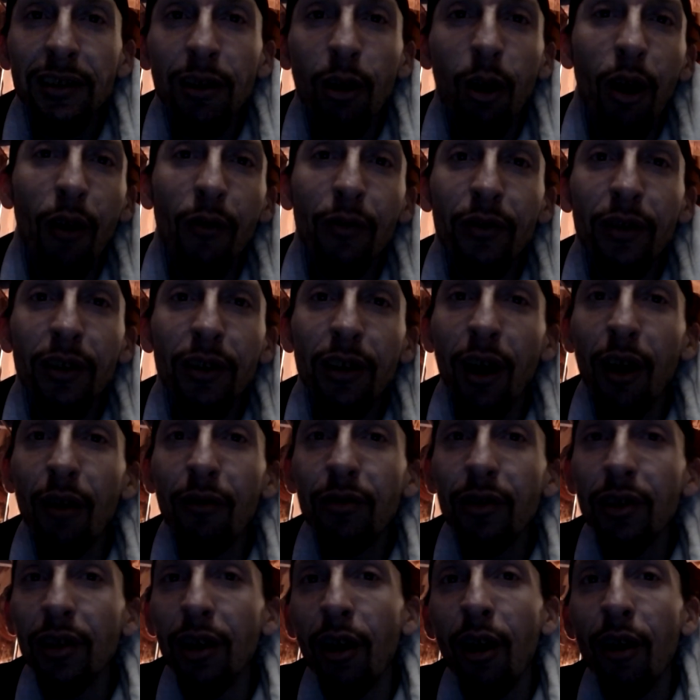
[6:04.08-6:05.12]
off
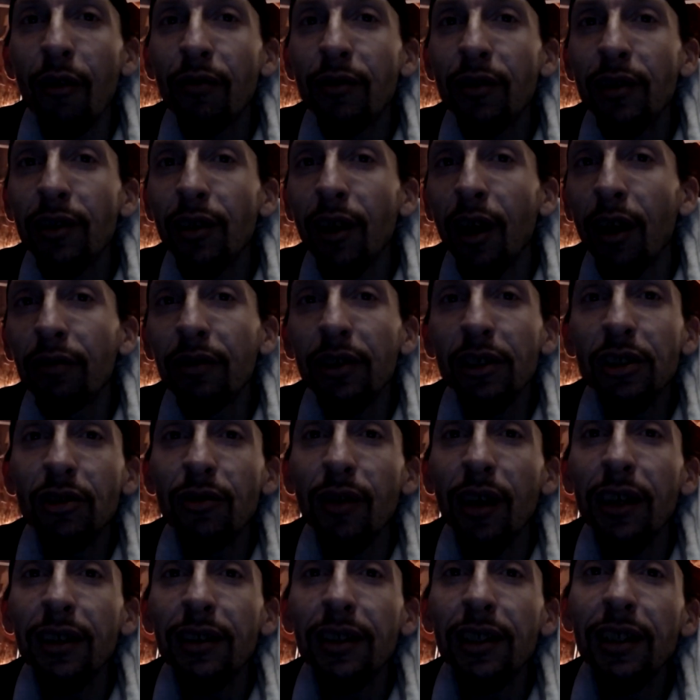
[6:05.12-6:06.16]
the
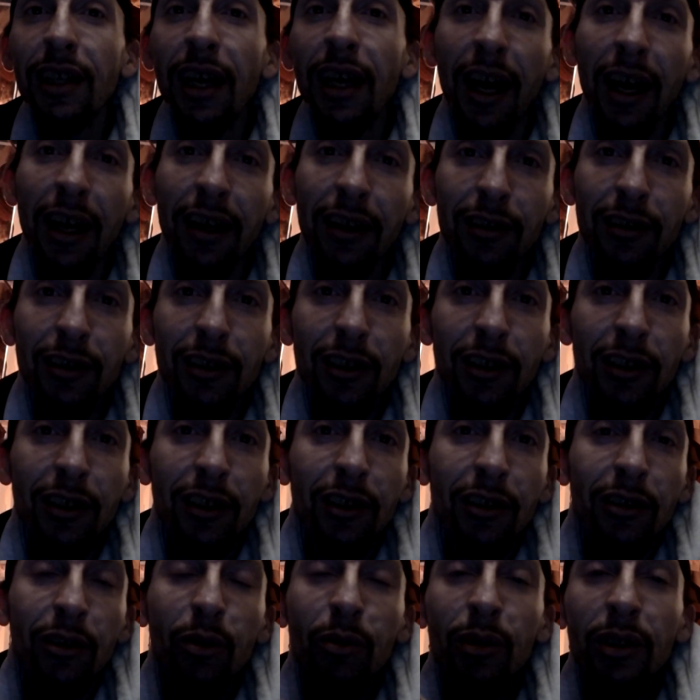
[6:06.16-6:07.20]
strength of that.
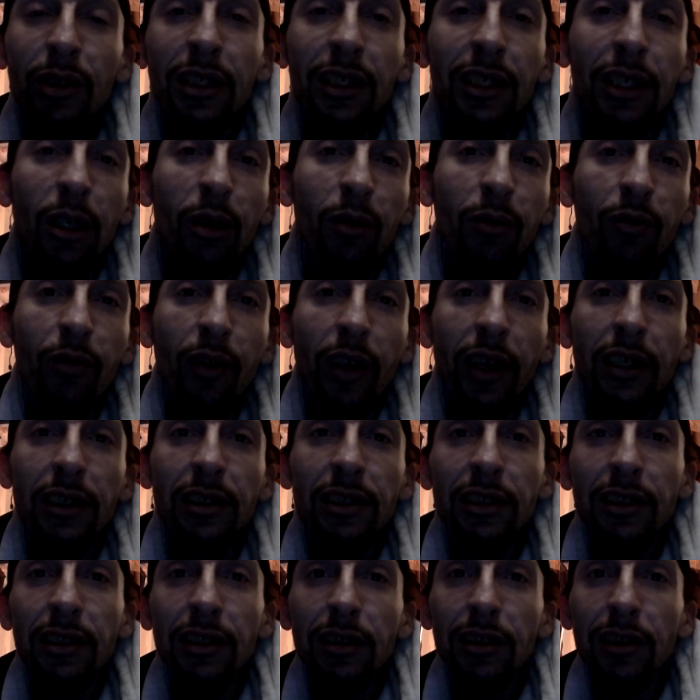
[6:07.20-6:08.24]
No need to get
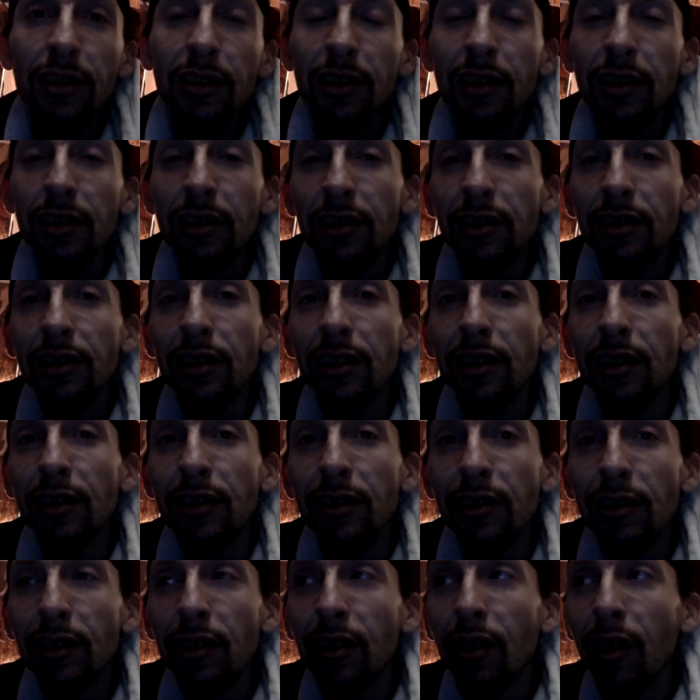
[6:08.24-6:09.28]
fancy. Shit,
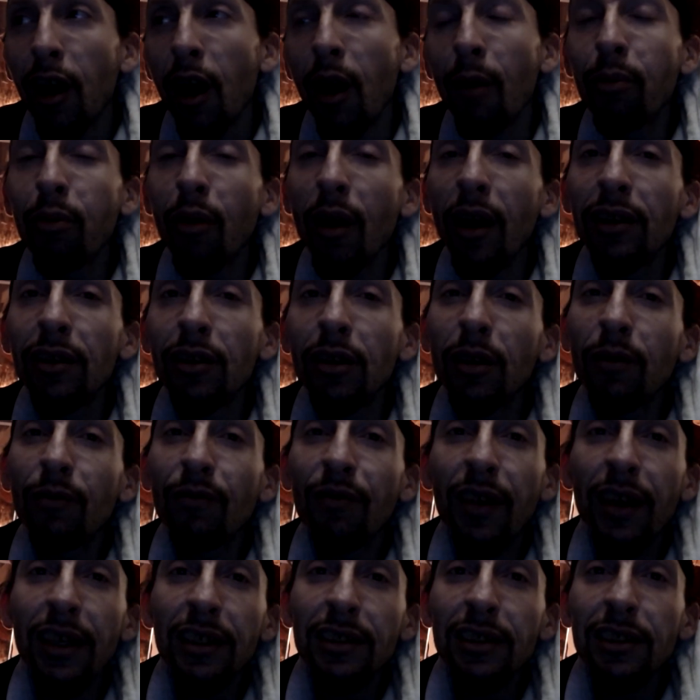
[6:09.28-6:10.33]
I'll probably look
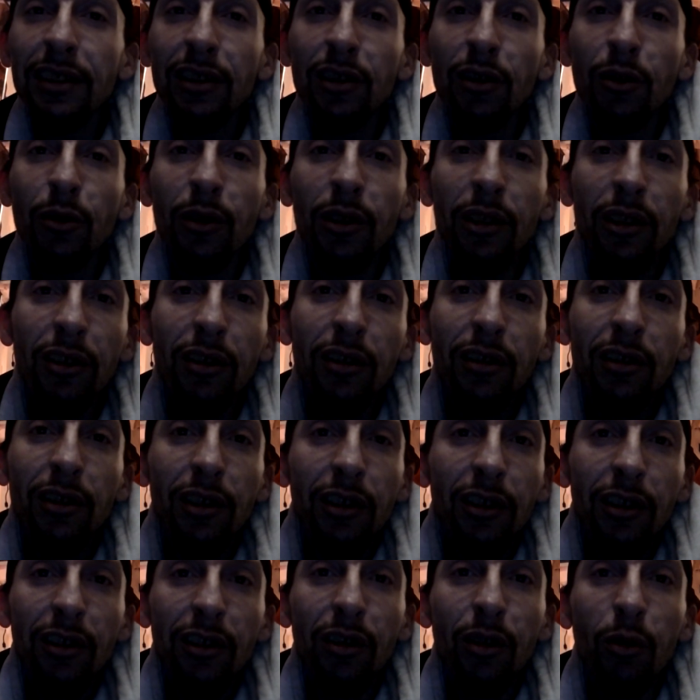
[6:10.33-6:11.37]
fancy doing the
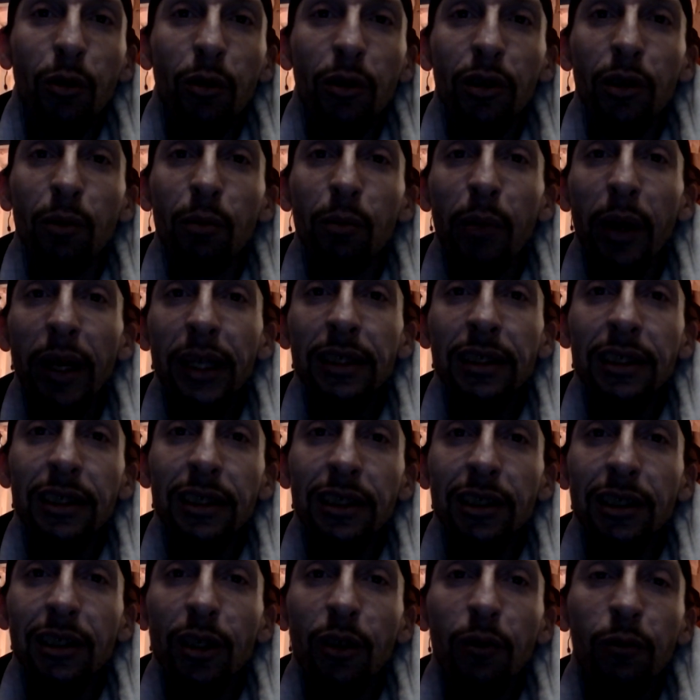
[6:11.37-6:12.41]
basic
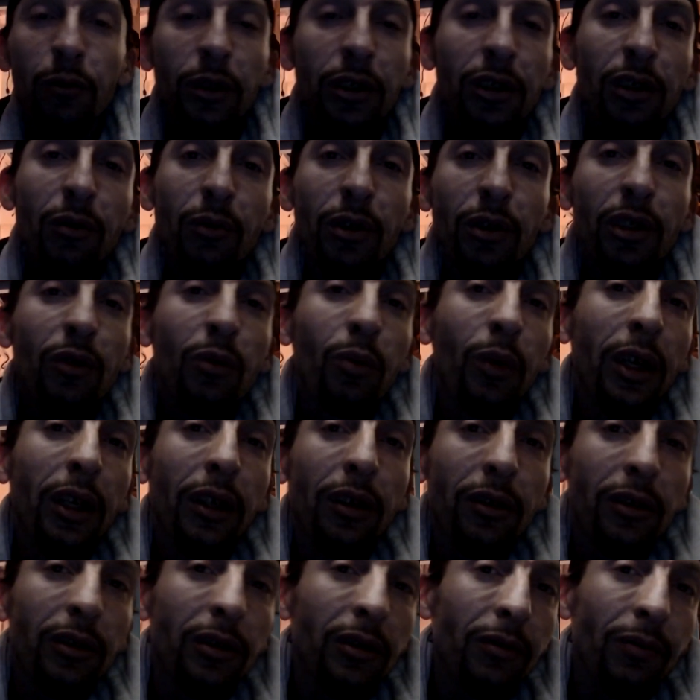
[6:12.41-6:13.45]
shit really well.